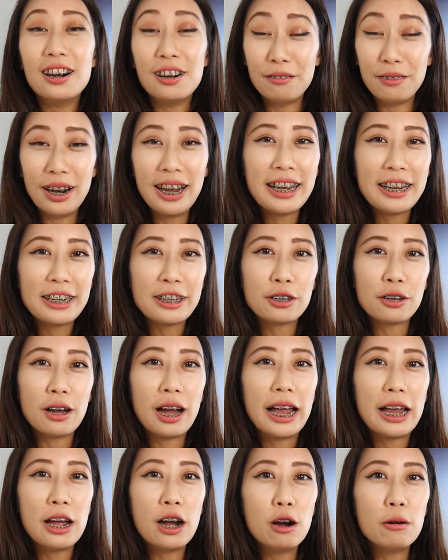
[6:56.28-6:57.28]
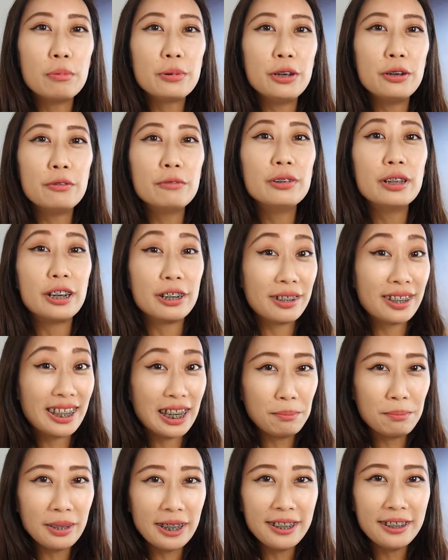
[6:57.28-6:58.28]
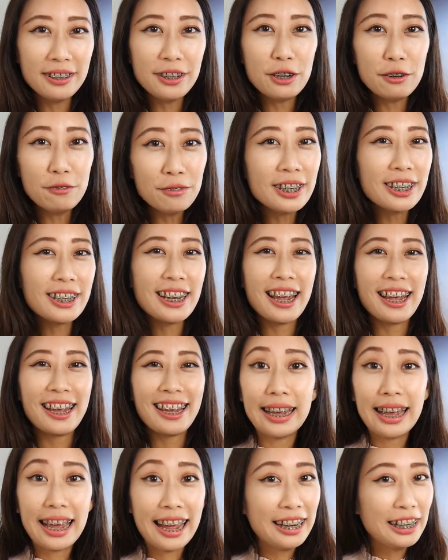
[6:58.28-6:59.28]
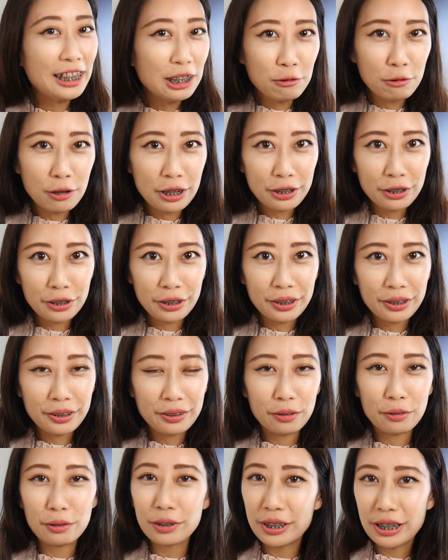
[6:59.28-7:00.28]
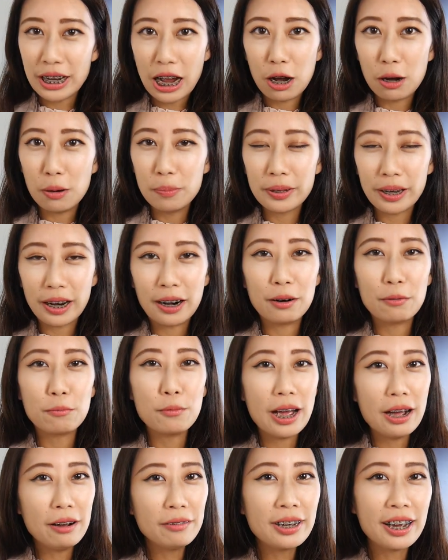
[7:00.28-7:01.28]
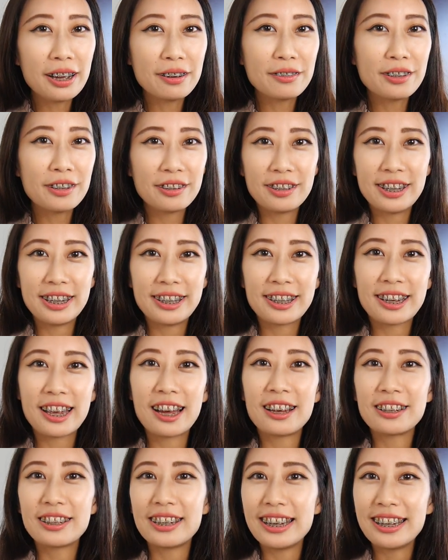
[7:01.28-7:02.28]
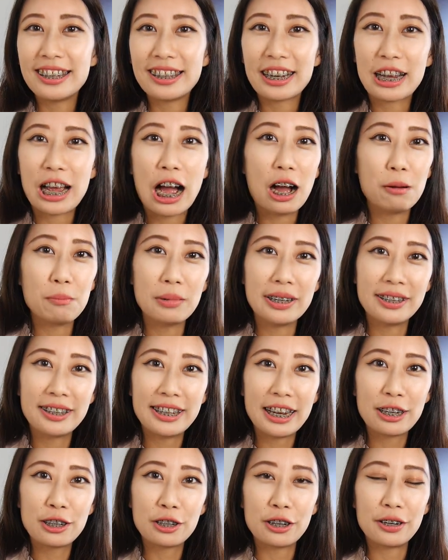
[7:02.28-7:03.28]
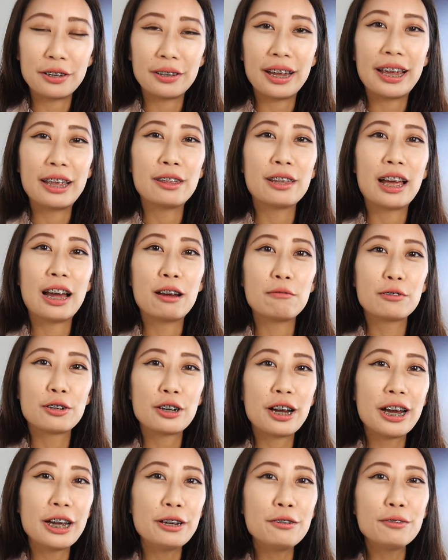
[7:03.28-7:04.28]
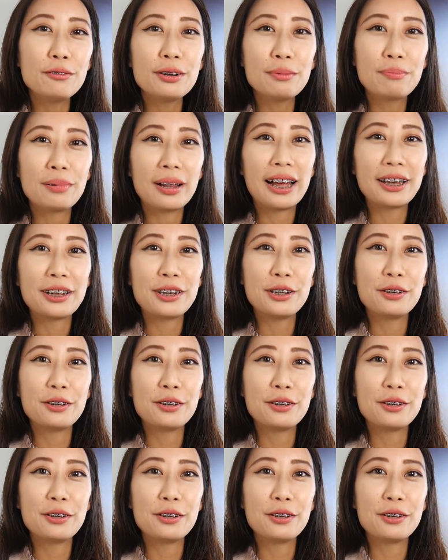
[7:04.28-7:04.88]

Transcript: Alright, so I hope you learned something new today. Any questions or doubts are welcome to discuss in the comment section and I will try to reply